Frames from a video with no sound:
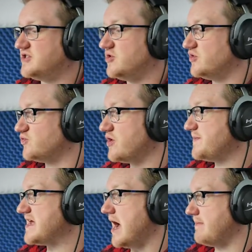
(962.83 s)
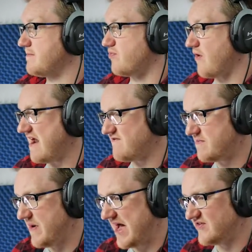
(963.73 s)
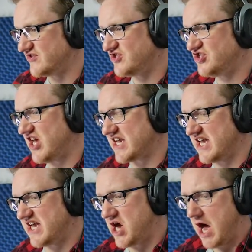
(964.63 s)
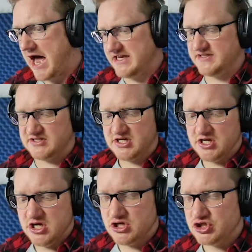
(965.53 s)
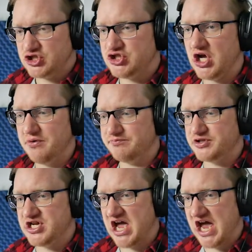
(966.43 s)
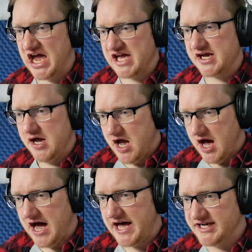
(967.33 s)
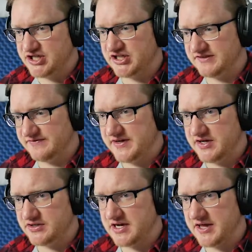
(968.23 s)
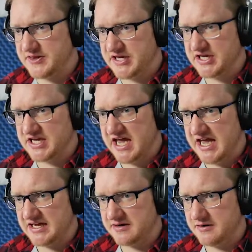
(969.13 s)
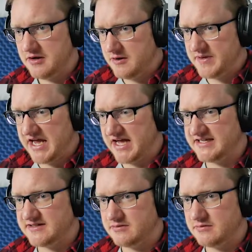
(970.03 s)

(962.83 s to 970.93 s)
to us. We're becoming braver by the second, guys. Someday I shall fear nothing again, because